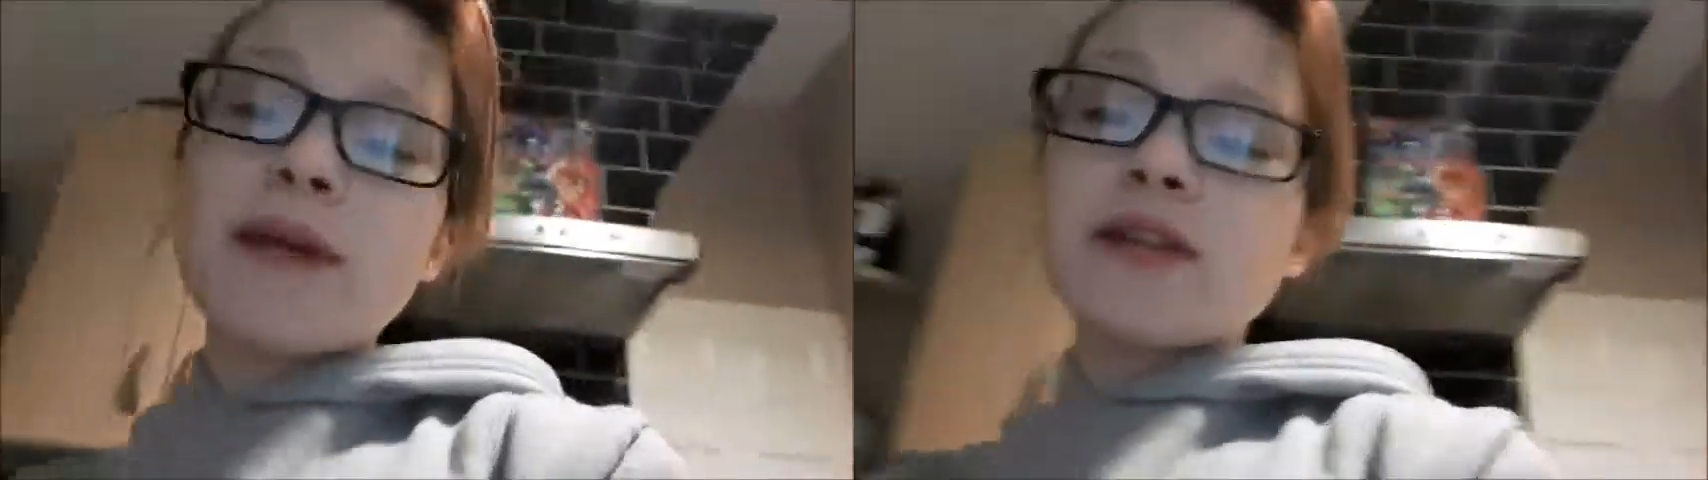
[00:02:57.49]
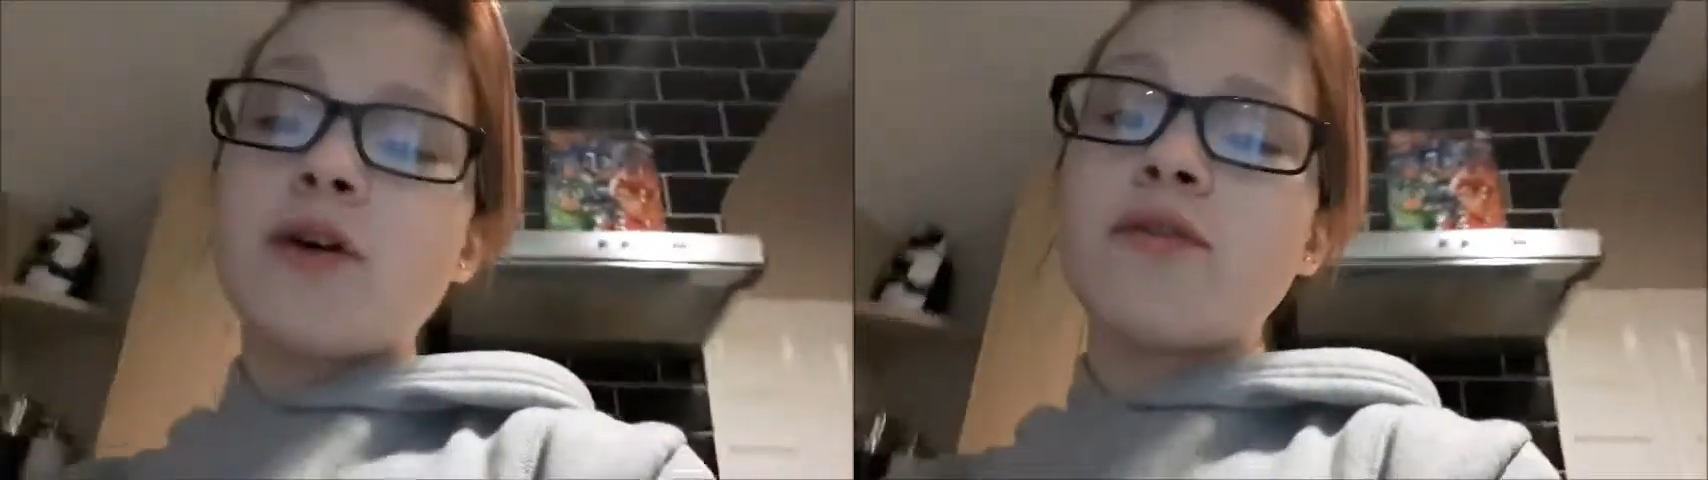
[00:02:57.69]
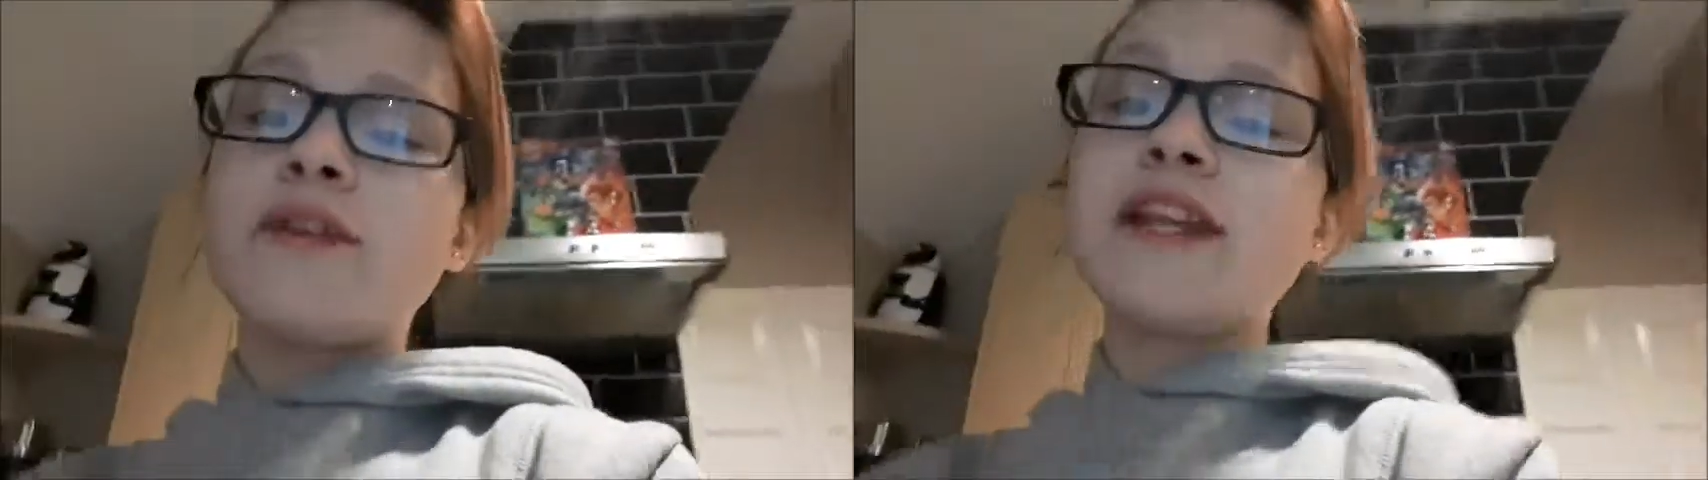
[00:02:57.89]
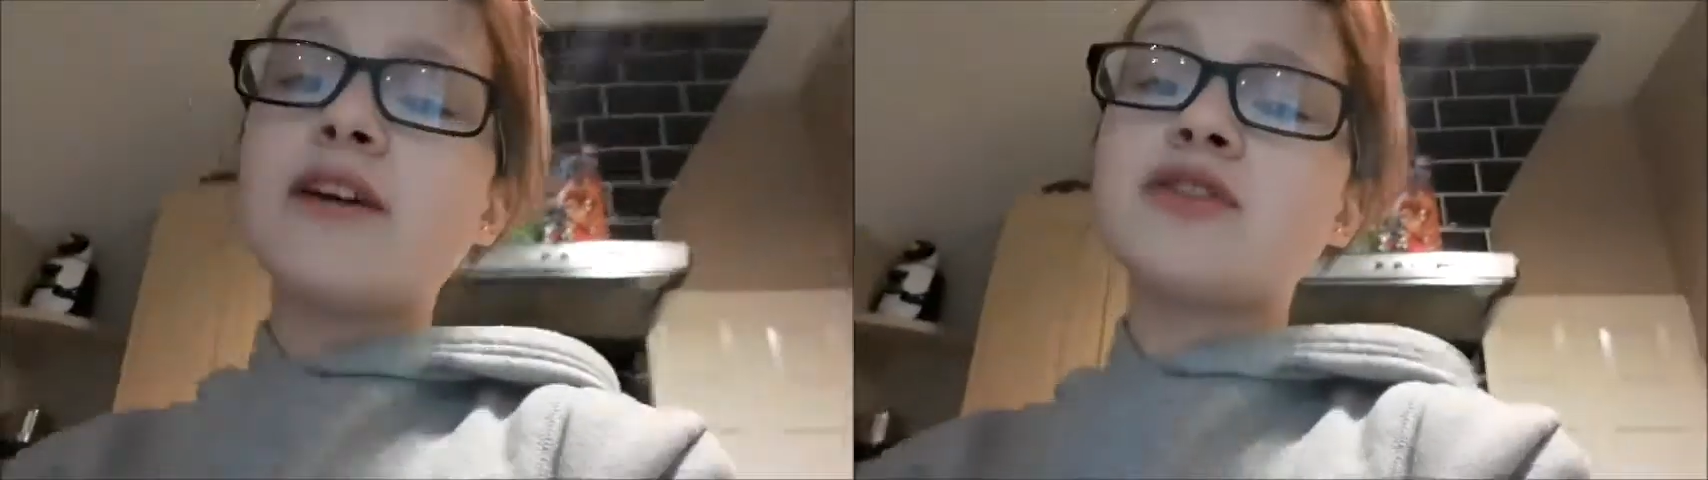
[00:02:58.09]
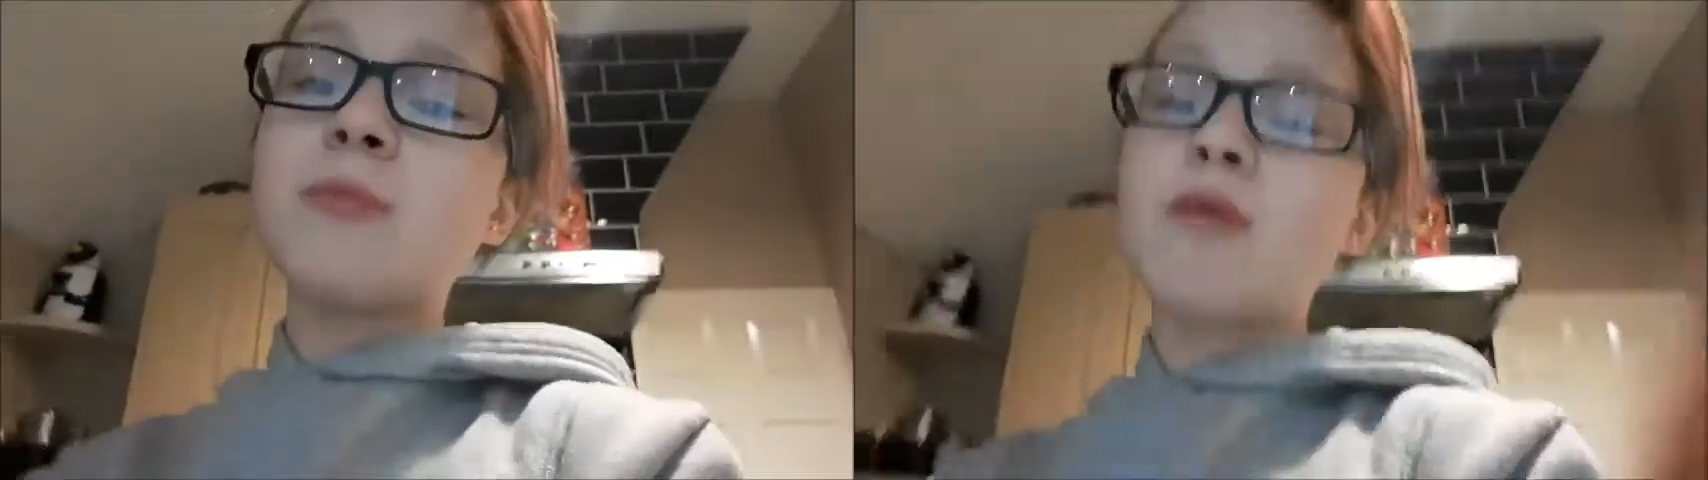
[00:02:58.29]
long video
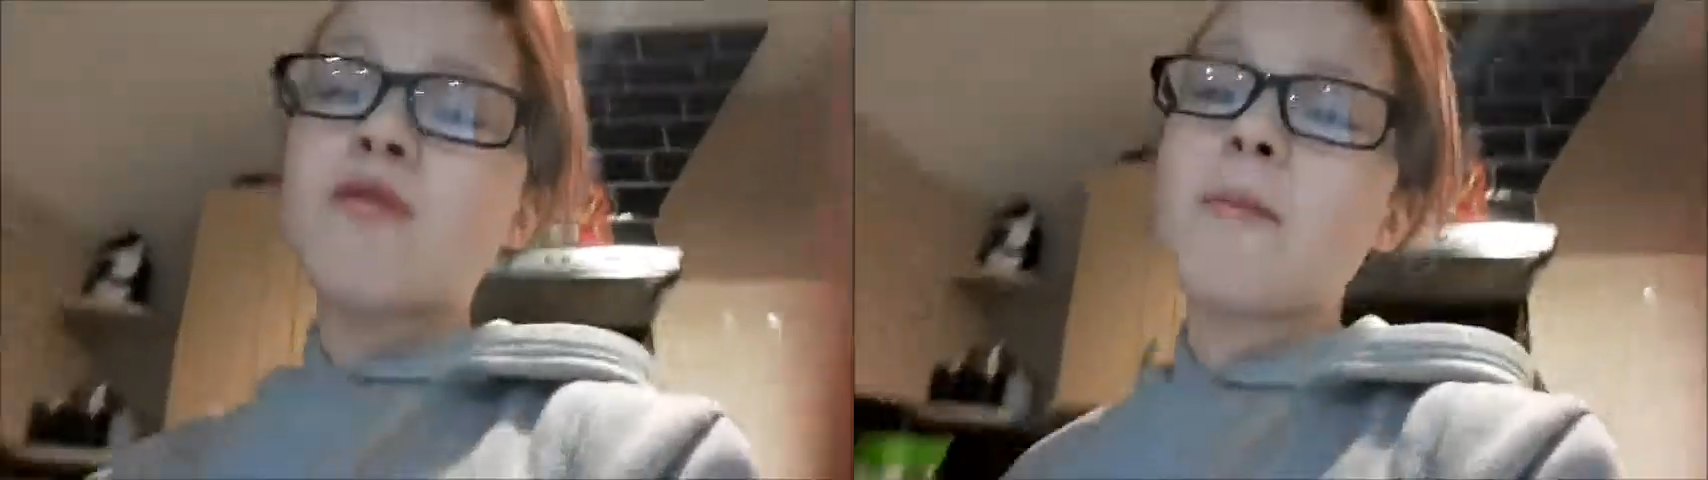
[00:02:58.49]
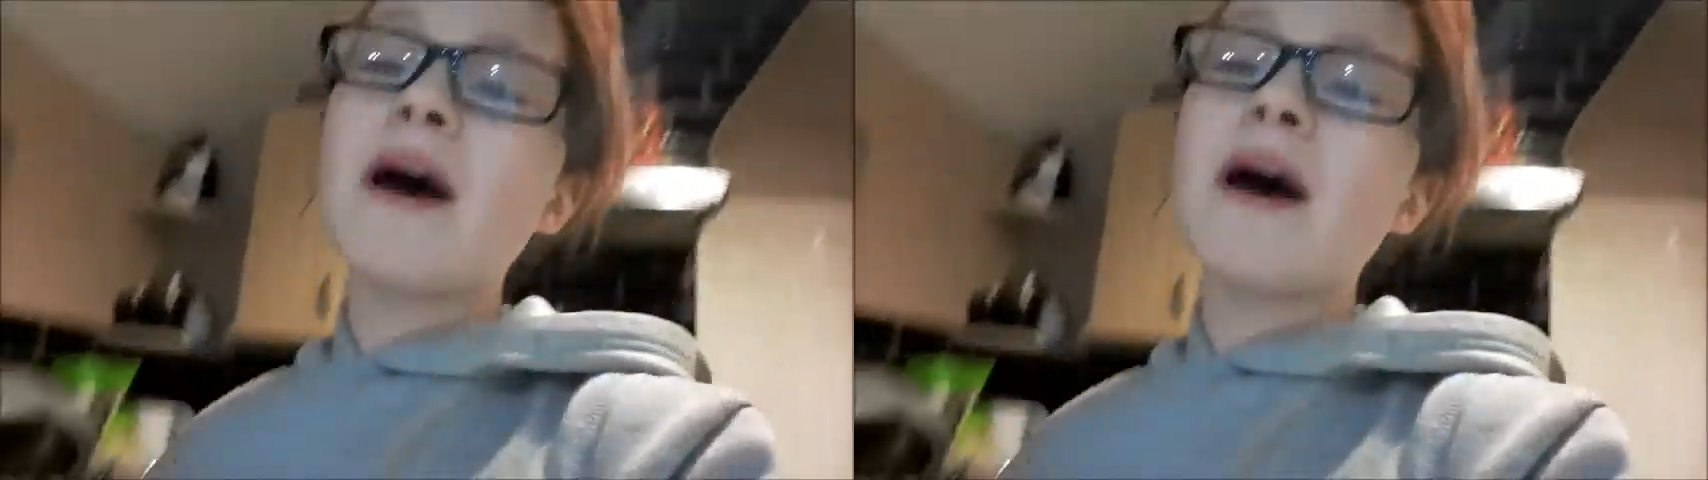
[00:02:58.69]
tomorrow, but